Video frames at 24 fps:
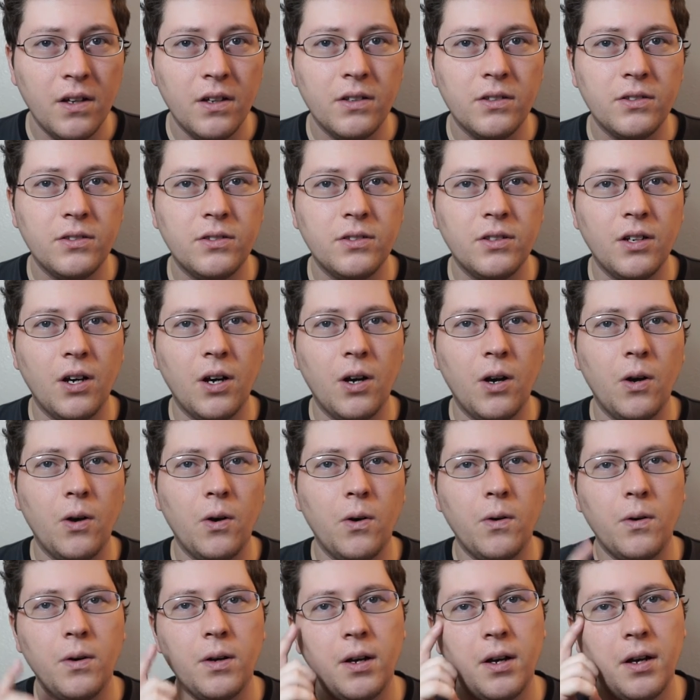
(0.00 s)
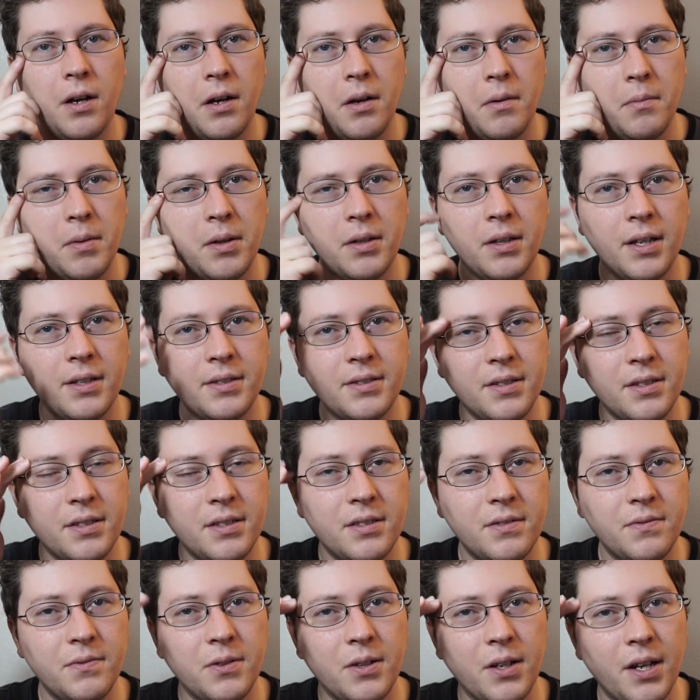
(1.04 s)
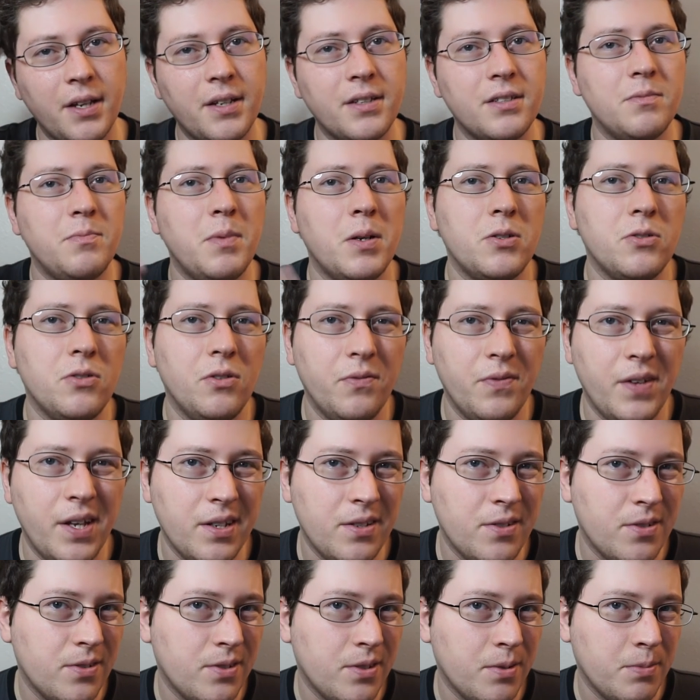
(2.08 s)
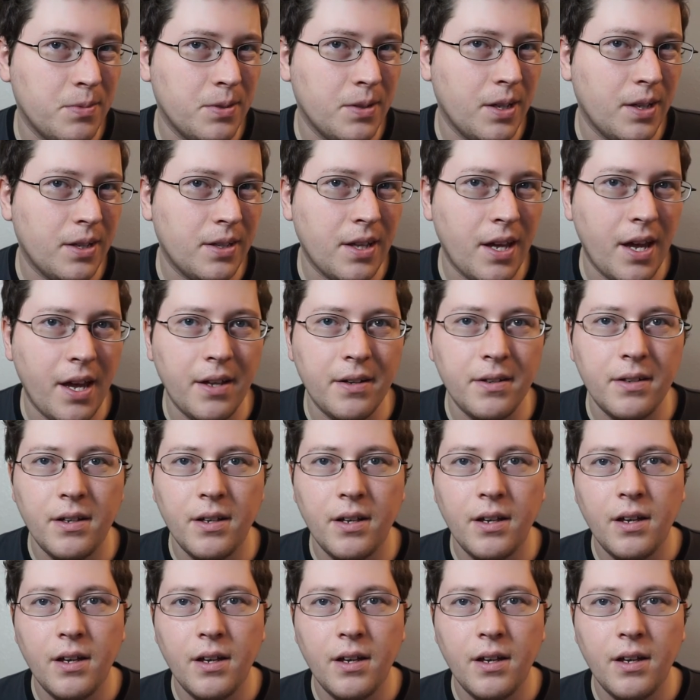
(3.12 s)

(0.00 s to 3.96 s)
So, um, unless it's for like a special event or something like that.